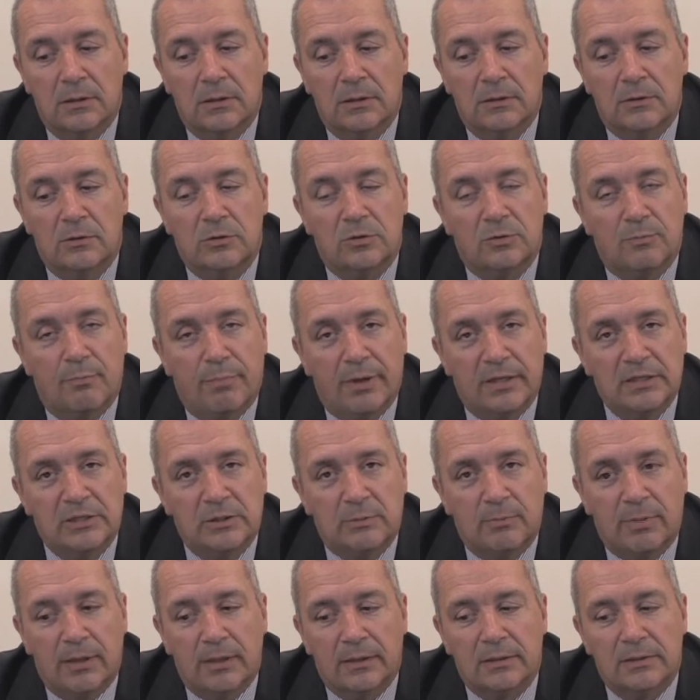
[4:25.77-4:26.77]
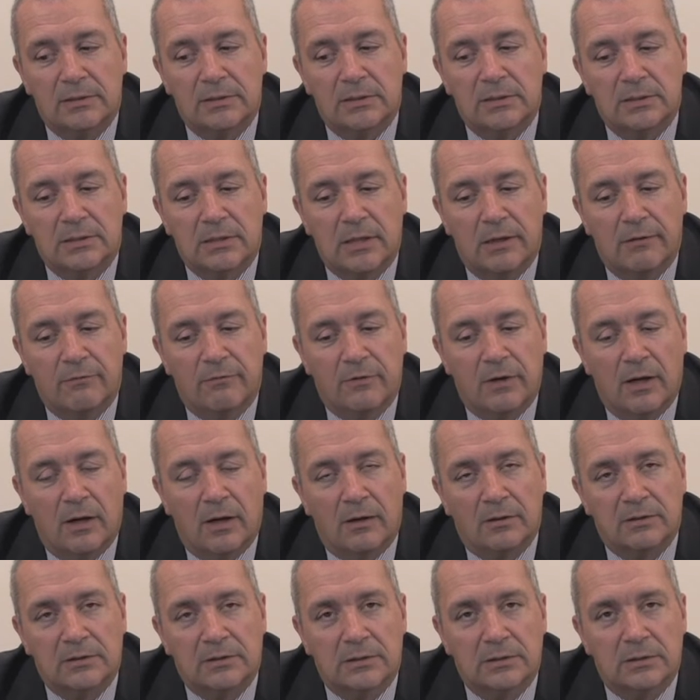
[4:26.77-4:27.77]
use base plates instead of
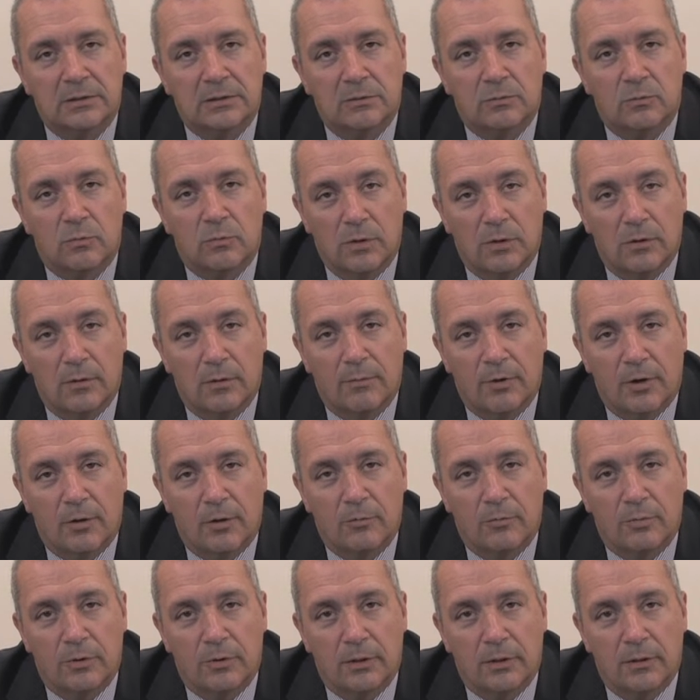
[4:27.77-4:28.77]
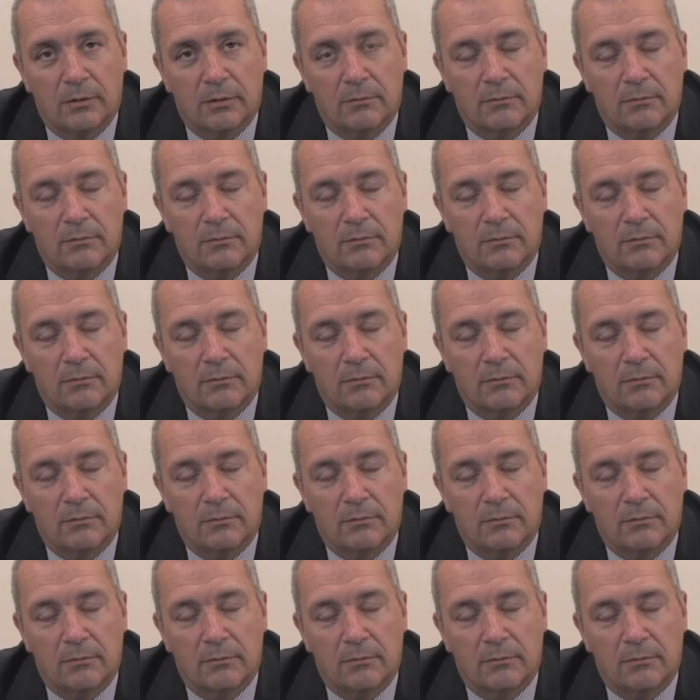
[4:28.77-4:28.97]
casters where appropriate.